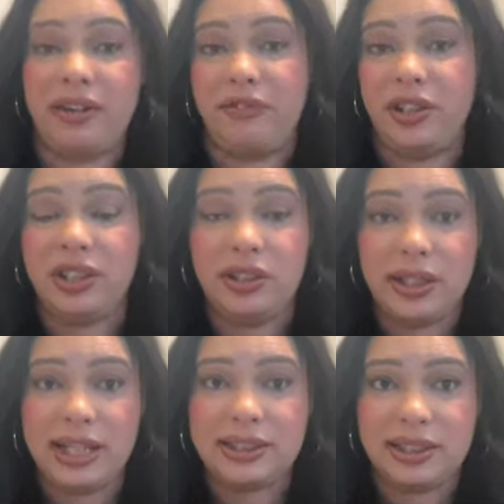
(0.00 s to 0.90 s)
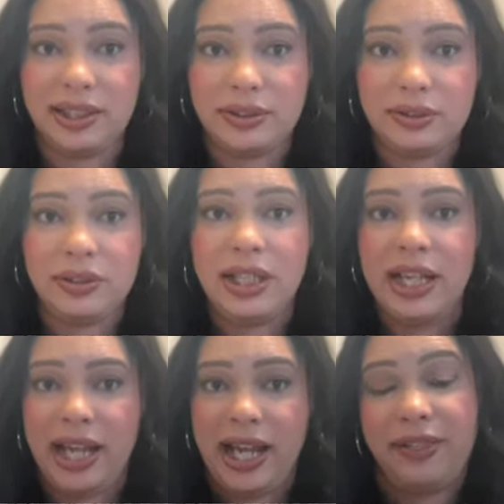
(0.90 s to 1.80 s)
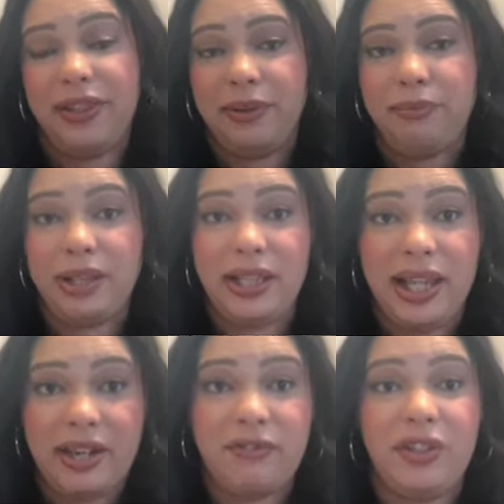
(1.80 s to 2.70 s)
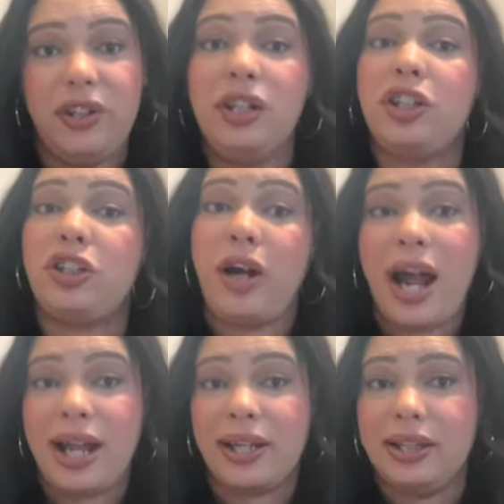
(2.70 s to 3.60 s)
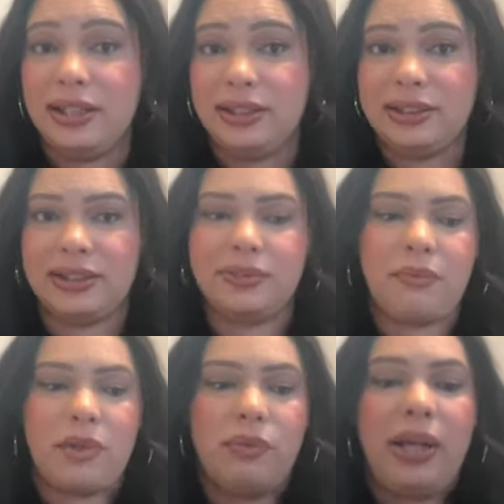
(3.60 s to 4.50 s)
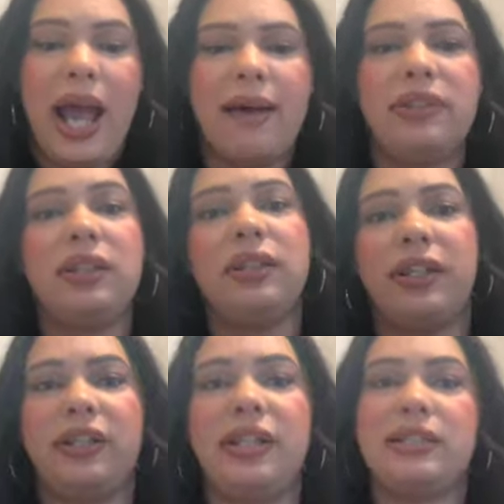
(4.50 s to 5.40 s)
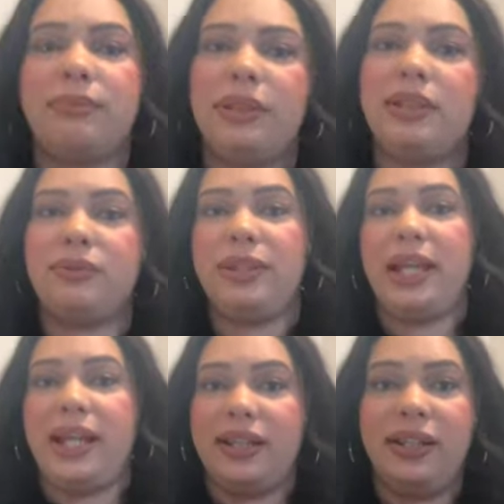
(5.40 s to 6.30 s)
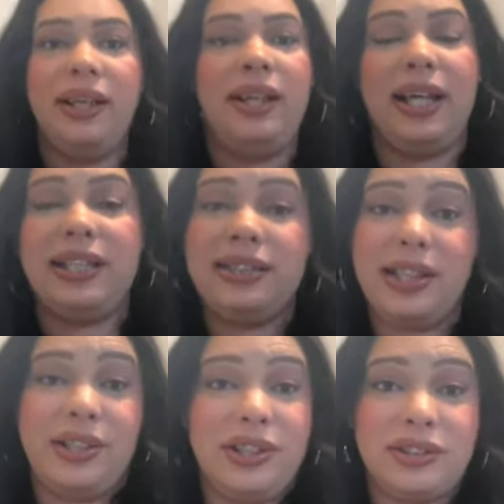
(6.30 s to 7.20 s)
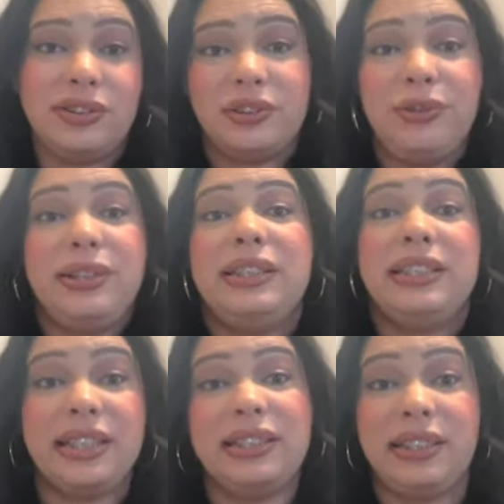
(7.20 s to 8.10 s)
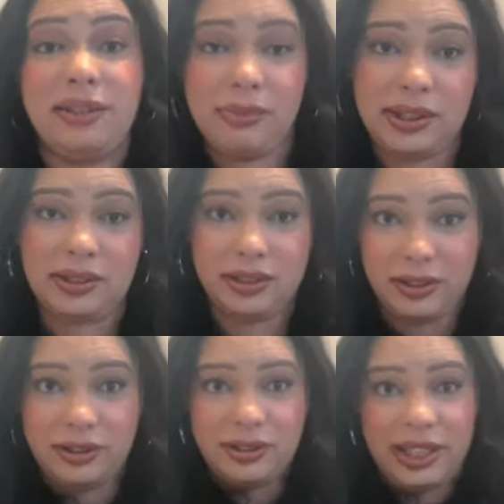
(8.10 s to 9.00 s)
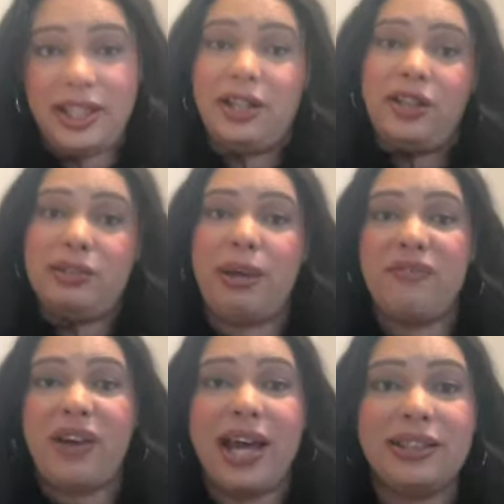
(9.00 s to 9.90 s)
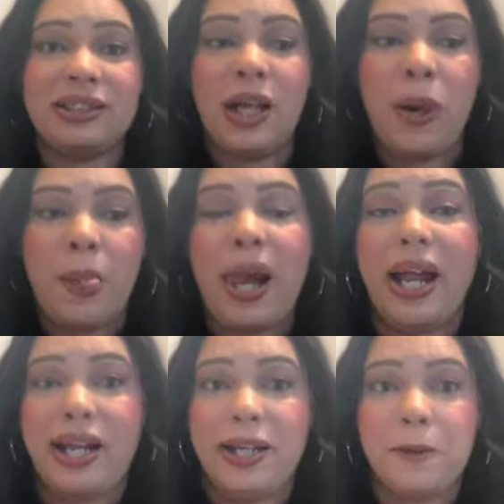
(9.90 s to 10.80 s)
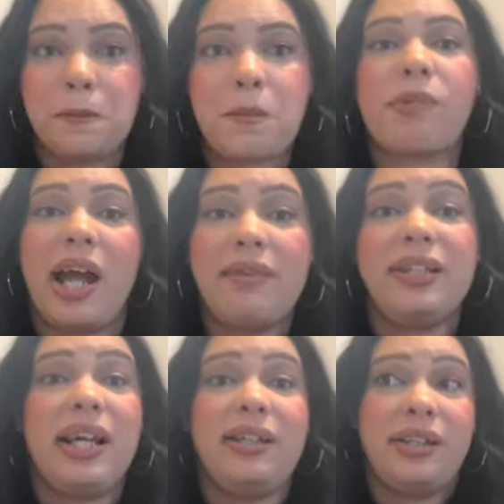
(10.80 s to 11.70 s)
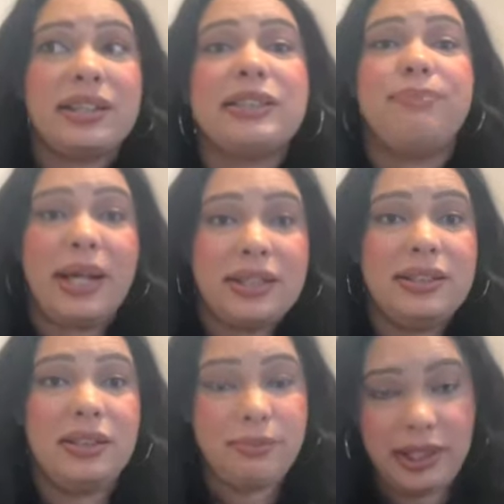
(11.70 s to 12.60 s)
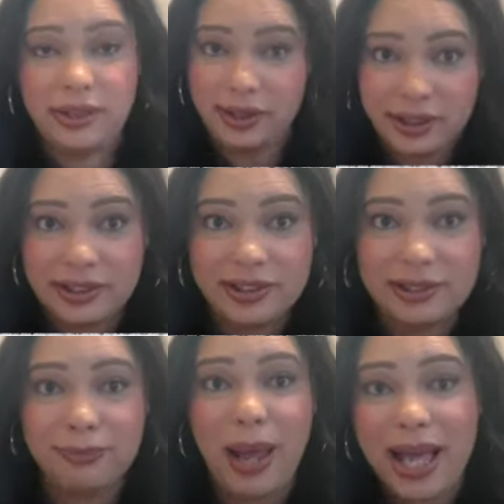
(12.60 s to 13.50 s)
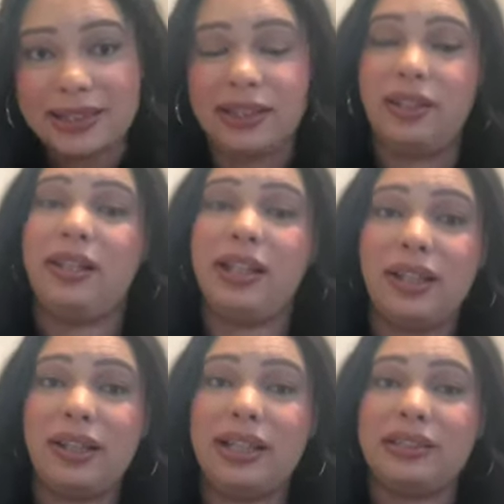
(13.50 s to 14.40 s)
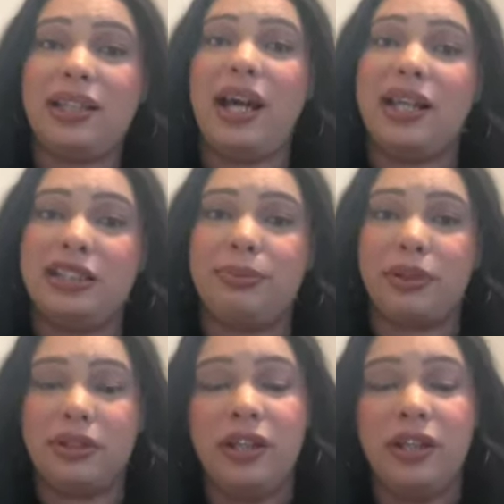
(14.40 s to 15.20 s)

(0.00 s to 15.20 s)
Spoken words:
for you to do that skill, and then be there for you to try, because we have to learn as much as we can. Like I said, nursing school is 16 months long and it goes by fast. And after that, you're expected to be a nurse, passing your NCLEX in the hospital.